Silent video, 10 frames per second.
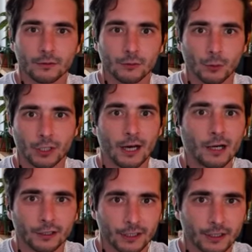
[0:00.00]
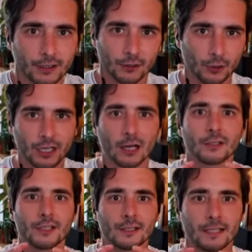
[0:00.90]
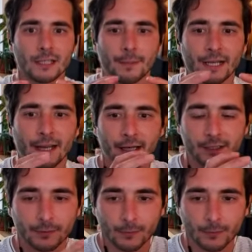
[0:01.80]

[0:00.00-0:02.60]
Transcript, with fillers: to the artist. So the artist is the main act.